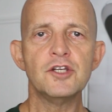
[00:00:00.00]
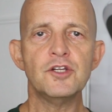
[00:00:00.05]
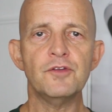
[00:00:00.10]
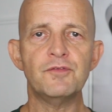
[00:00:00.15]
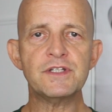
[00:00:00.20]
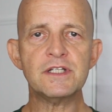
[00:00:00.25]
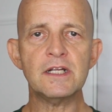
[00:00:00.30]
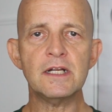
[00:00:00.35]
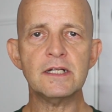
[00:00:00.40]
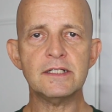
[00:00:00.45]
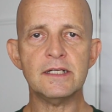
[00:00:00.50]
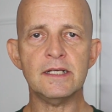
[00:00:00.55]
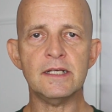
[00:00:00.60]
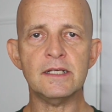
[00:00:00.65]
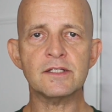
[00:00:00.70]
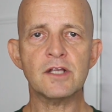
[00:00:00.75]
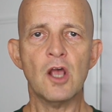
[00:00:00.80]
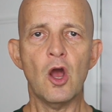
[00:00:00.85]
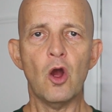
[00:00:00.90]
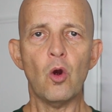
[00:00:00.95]
to
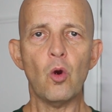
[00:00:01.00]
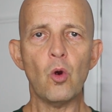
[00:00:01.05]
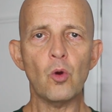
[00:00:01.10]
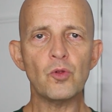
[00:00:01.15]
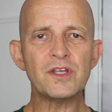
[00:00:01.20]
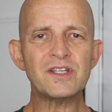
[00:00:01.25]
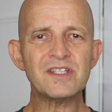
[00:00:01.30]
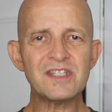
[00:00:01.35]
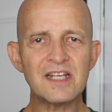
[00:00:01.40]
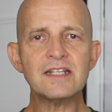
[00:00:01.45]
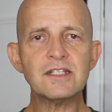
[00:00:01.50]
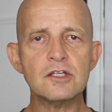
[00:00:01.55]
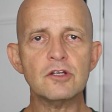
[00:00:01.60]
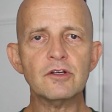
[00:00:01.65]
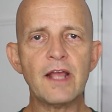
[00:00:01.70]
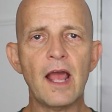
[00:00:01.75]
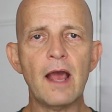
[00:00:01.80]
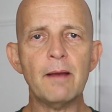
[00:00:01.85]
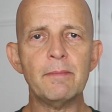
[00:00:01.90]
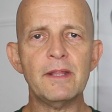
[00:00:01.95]
facilities, or there's things in your
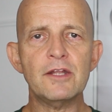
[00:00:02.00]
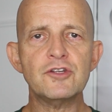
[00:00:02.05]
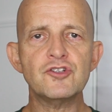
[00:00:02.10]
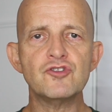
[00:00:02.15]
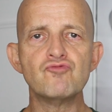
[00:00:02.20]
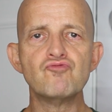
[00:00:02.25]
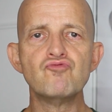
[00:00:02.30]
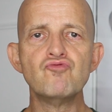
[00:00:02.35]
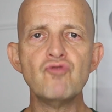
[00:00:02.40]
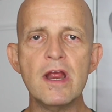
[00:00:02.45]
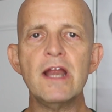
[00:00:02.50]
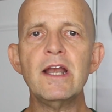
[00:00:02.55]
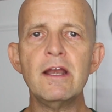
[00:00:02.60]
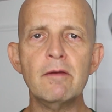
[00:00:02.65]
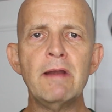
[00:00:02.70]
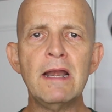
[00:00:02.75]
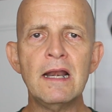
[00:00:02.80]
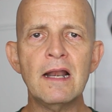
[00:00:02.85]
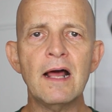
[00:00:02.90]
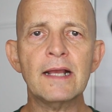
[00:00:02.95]
cabin that you really,
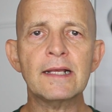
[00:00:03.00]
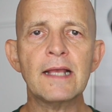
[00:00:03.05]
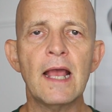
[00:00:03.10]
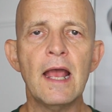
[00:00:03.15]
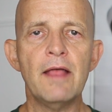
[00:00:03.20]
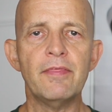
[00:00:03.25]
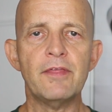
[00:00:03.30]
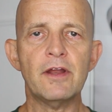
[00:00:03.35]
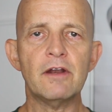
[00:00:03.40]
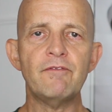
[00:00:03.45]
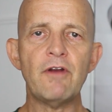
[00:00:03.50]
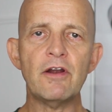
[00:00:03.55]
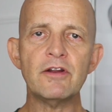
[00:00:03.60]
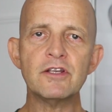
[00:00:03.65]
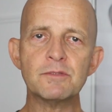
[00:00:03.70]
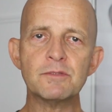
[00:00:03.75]
really like that are very